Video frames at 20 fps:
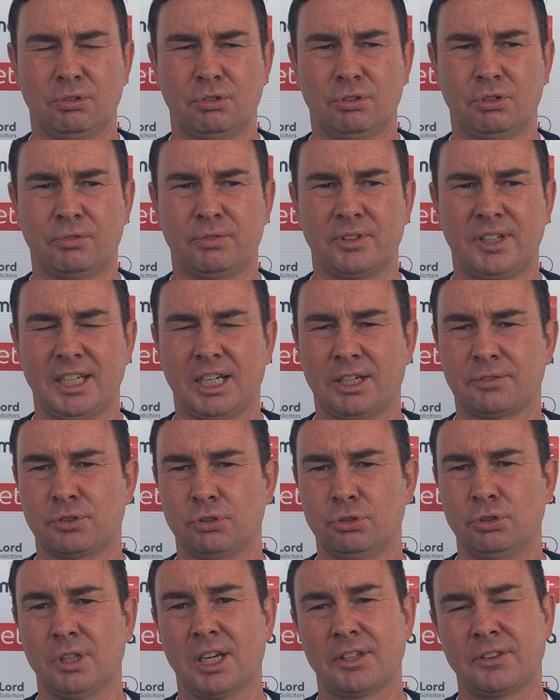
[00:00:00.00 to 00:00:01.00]
over the
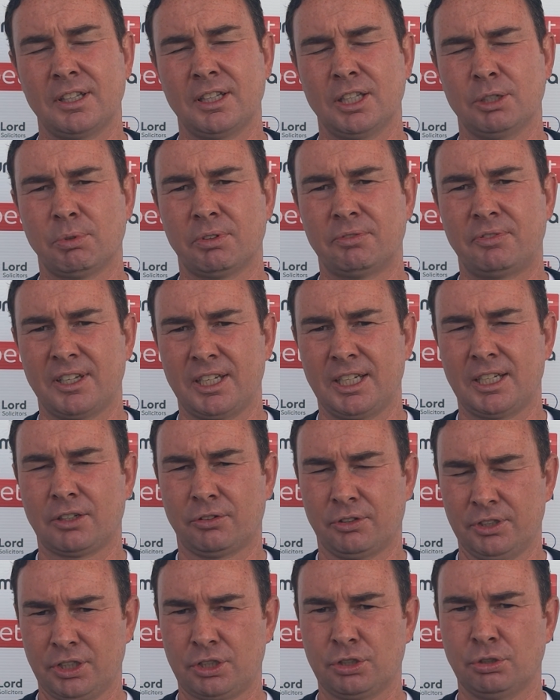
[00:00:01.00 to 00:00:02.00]
afternoon, I think they were very
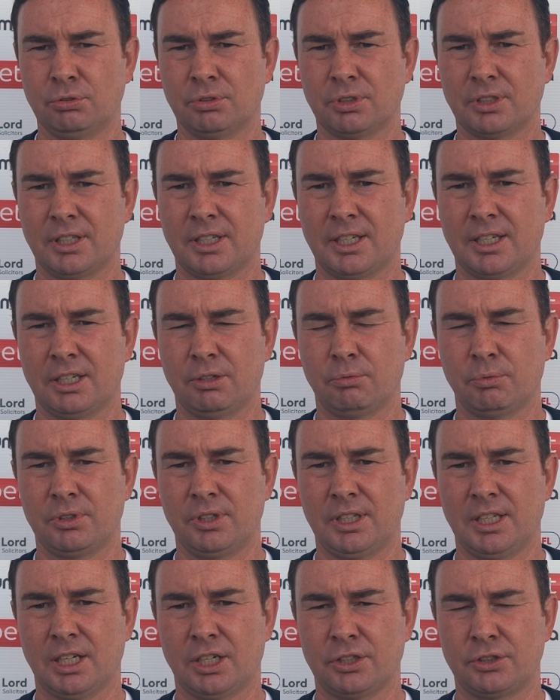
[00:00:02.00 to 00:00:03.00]
clinical when
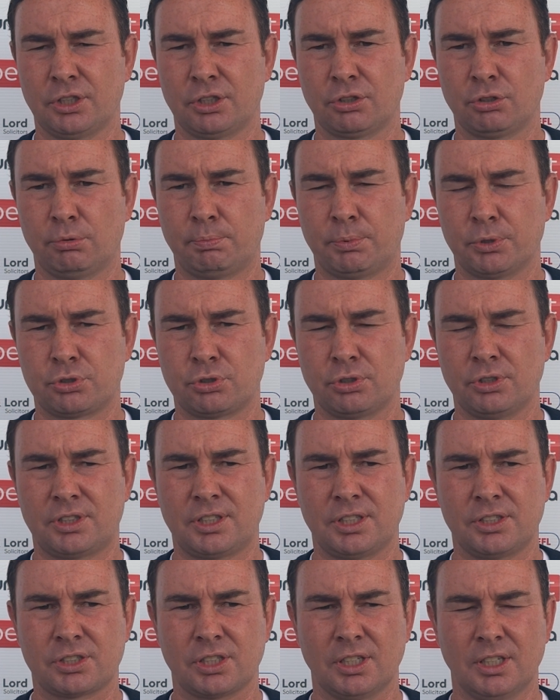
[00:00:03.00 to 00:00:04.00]
they had their
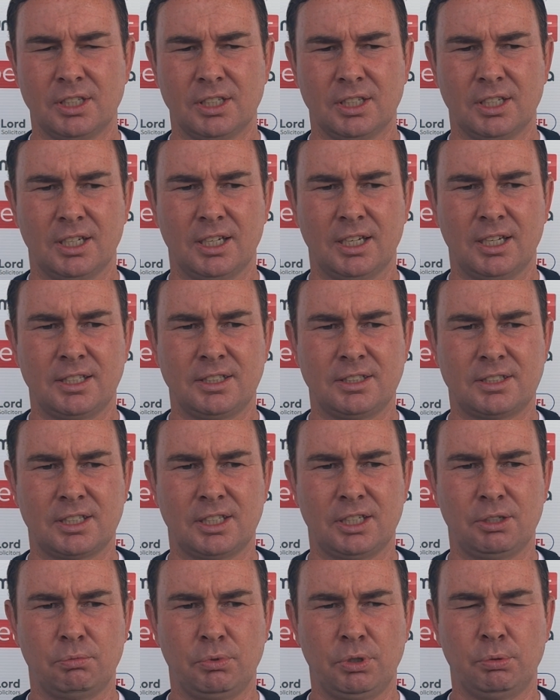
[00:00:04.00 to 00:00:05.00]
opportunities, and
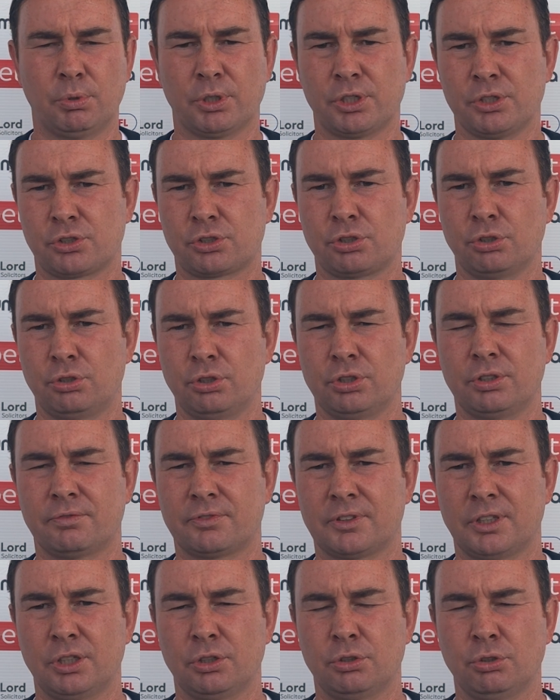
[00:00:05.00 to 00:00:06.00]
we weren't so good in
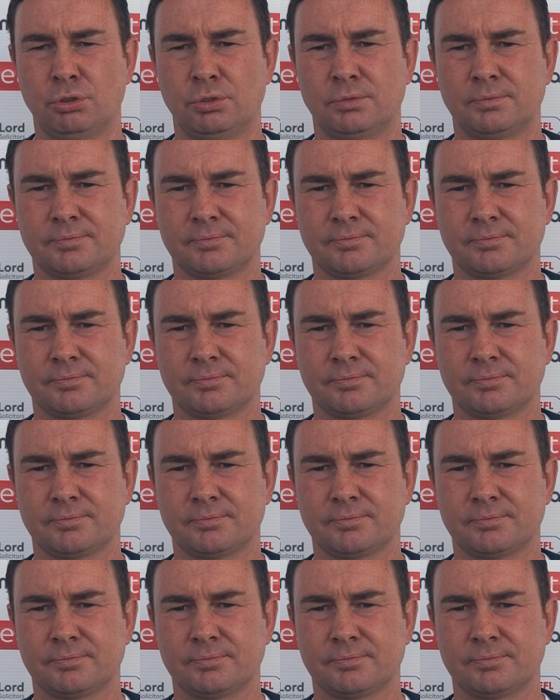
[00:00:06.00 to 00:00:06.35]
front of goal.